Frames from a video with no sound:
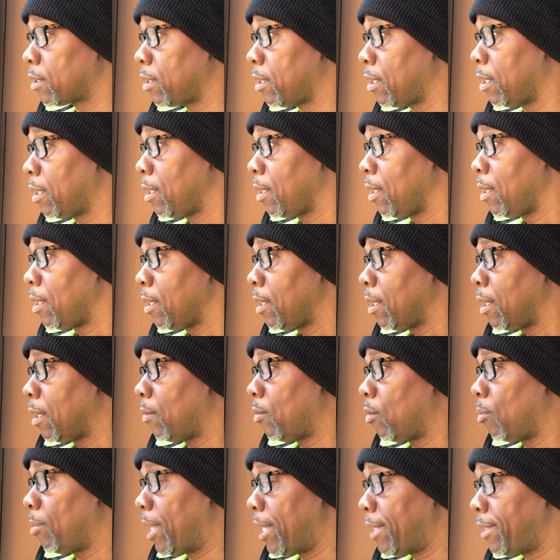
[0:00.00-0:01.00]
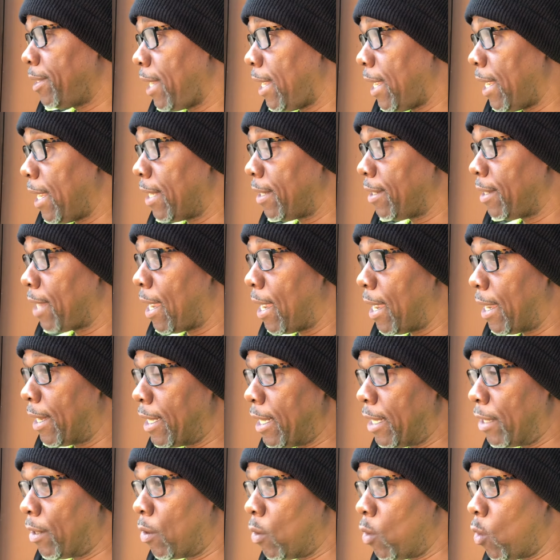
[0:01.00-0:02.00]
And when my dad died, he
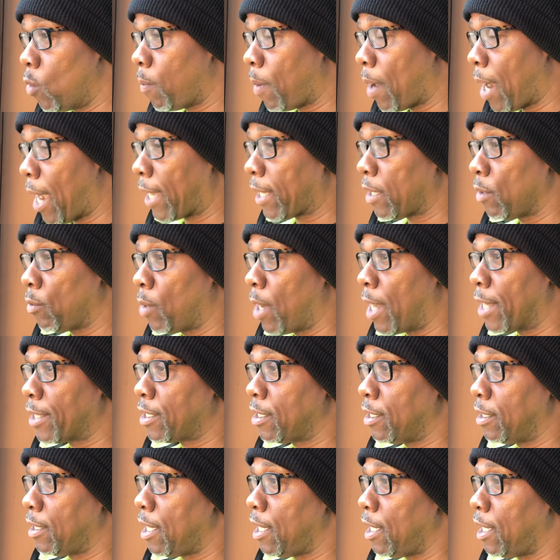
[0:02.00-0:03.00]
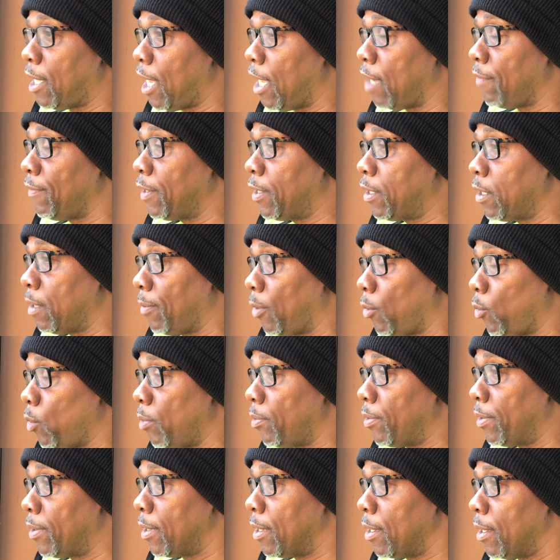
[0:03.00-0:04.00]
had an old pocket watch and they gave it to him,
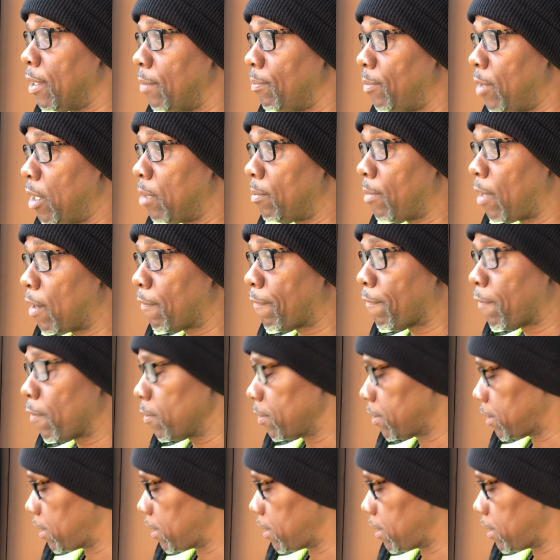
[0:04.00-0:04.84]
and me and my first